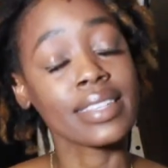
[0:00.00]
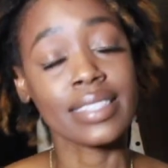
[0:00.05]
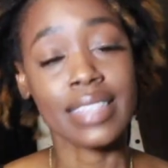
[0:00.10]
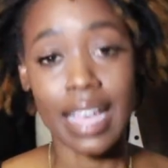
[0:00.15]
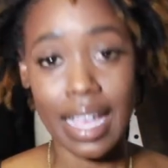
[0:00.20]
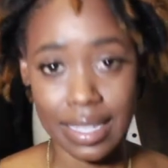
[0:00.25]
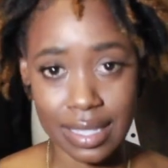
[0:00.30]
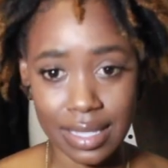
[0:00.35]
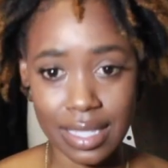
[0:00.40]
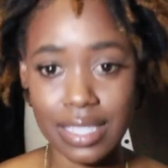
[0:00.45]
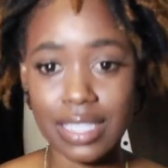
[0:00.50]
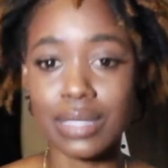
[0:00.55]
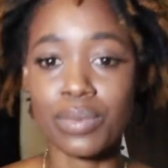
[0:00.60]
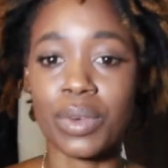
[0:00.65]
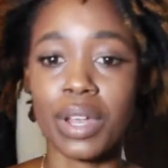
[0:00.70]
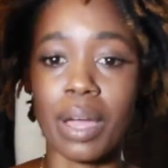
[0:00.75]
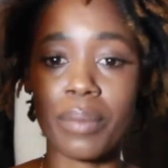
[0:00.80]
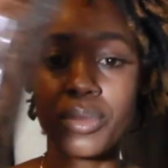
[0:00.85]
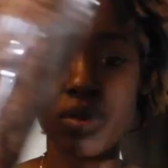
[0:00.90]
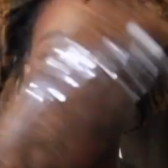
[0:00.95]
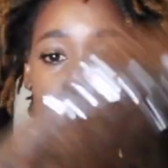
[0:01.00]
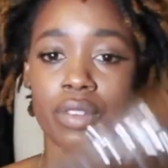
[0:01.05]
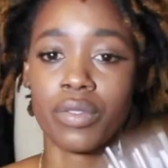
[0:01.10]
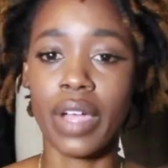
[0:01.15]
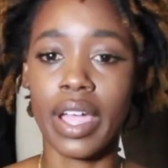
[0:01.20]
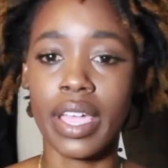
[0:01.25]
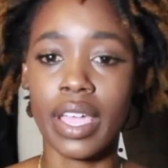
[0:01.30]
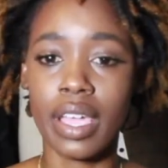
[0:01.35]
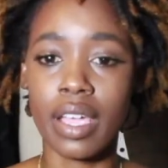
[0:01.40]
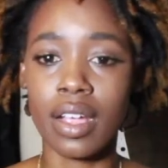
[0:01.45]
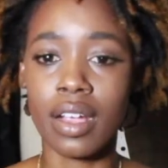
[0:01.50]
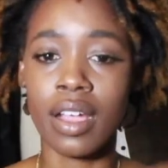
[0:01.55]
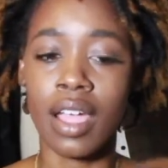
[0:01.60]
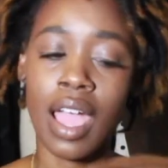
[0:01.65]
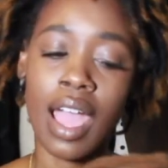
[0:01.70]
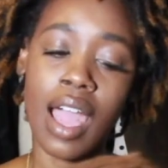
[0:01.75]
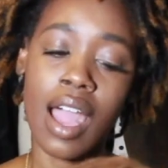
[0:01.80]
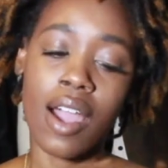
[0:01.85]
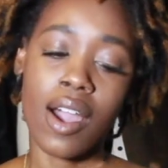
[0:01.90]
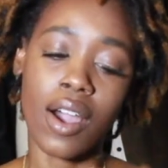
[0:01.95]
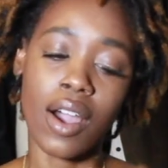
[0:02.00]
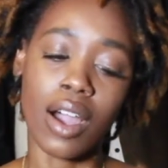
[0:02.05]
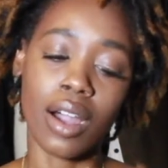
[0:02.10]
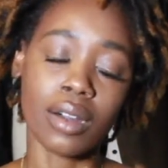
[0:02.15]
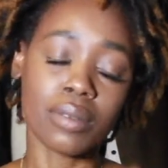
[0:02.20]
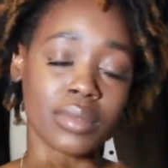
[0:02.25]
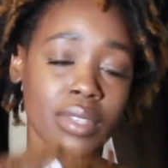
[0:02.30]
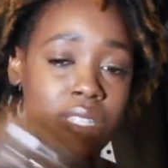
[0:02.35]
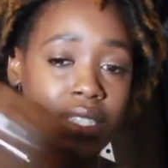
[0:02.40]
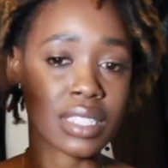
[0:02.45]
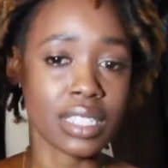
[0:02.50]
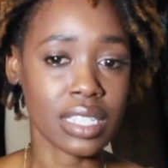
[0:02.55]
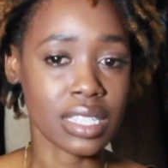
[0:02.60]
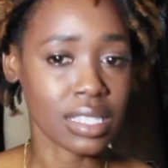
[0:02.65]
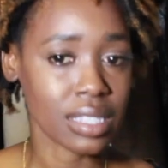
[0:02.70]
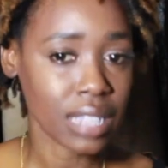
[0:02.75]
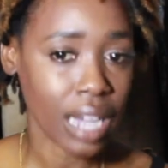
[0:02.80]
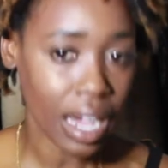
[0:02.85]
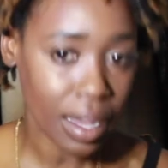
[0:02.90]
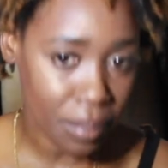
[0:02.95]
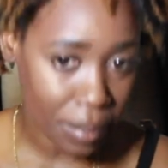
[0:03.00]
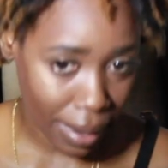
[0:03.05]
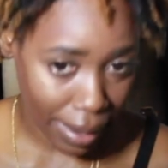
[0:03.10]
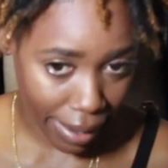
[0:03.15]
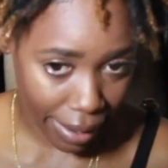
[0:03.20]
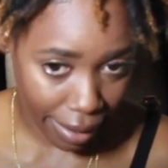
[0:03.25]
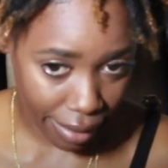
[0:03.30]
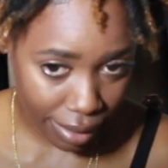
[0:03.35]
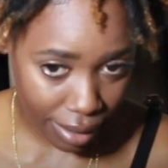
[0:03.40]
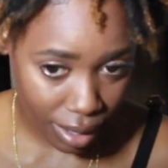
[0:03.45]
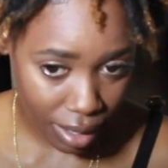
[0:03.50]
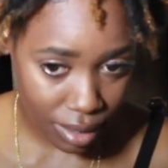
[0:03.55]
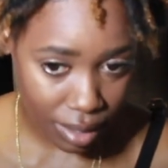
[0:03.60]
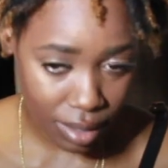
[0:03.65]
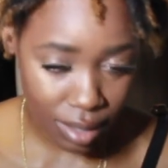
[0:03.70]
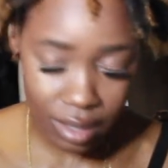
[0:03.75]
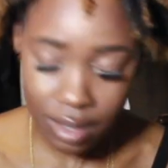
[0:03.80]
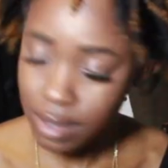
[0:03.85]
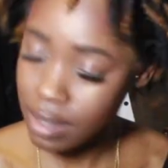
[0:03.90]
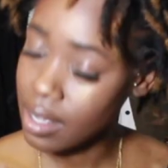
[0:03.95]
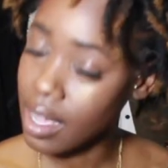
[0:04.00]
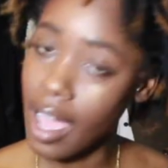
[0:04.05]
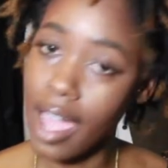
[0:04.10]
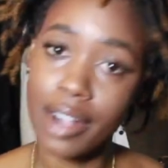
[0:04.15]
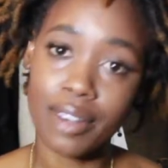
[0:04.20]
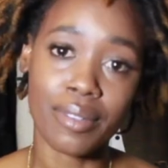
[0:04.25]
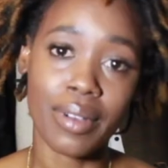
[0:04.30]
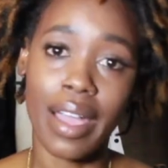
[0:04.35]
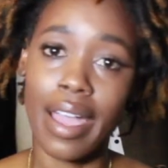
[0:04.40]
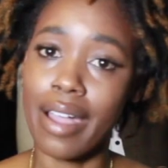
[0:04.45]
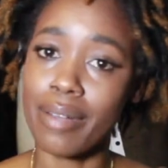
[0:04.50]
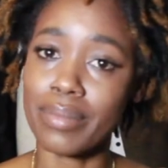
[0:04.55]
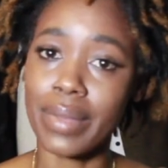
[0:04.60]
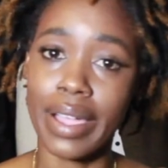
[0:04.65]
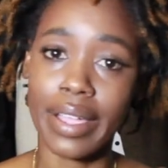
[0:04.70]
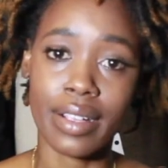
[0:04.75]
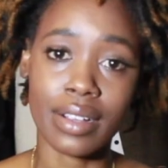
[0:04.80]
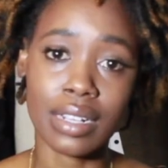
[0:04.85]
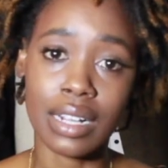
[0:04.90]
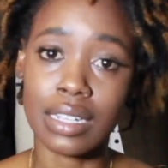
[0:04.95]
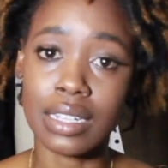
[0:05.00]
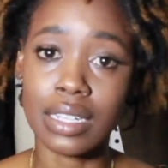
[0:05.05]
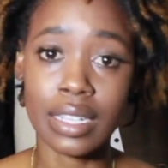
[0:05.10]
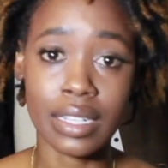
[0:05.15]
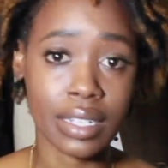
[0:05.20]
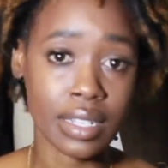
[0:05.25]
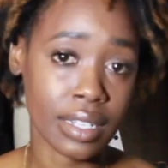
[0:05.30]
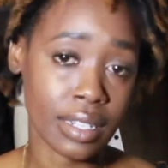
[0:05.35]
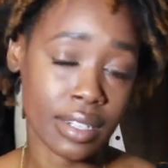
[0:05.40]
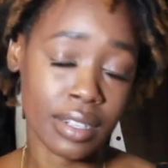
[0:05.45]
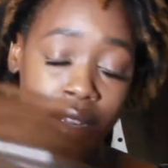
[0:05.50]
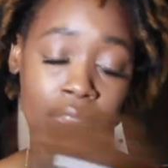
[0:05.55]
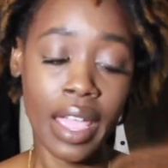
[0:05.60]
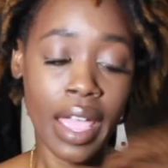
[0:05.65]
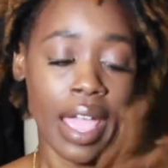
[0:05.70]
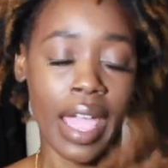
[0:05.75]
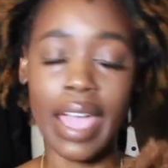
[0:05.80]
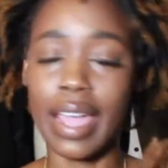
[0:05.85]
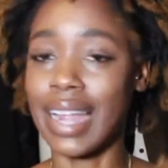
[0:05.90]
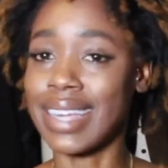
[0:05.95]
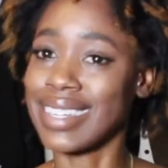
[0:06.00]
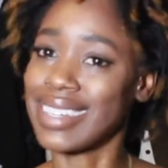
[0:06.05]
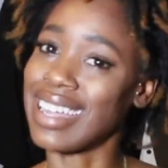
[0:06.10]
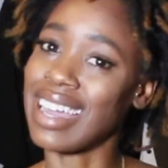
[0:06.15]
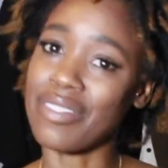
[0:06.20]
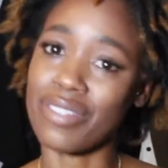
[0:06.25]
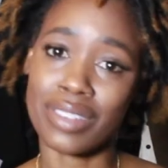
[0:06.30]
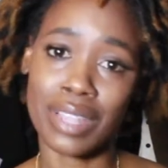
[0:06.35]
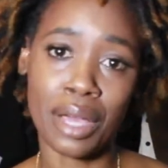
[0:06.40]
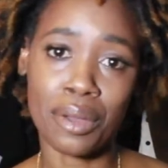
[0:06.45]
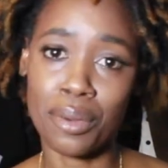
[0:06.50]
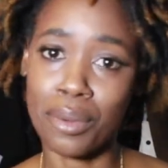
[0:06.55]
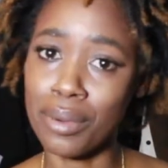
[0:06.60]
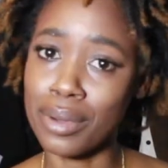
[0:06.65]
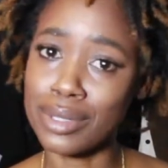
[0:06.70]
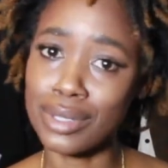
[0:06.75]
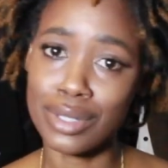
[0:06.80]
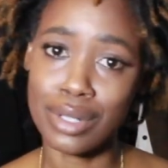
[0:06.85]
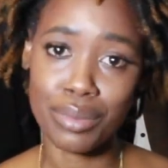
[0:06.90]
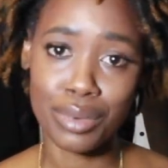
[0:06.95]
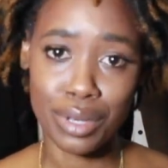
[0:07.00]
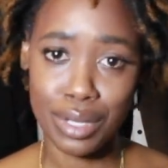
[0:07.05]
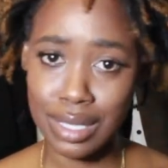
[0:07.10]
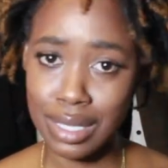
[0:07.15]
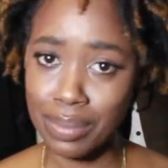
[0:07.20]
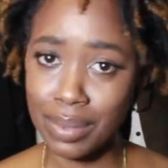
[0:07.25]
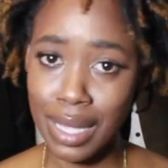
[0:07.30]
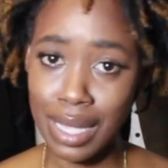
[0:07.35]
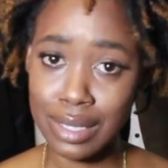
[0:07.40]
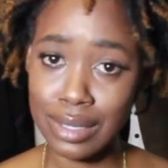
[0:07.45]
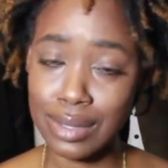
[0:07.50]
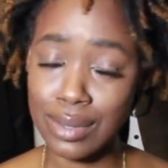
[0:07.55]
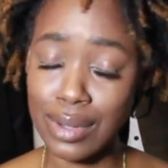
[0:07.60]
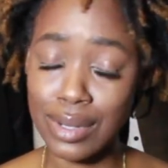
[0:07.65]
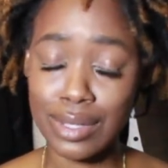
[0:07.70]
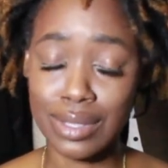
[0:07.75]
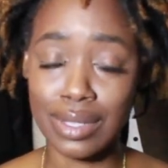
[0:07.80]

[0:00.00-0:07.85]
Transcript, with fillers: yes, this is what I'm using right here. Um, this is not my hair color. I don't have my hair color in here and I did not feel like going to the beauty supply store